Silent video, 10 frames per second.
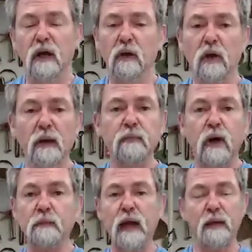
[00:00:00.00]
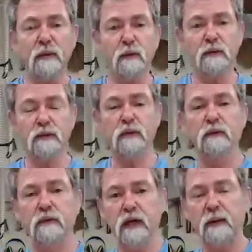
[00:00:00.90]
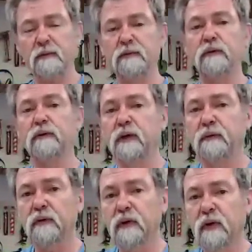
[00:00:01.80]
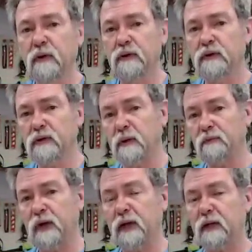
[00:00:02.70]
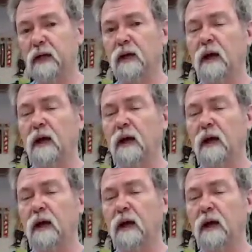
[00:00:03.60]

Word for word: Oh, look, I'm happy with the HEPA filter that I've got on the shop vac.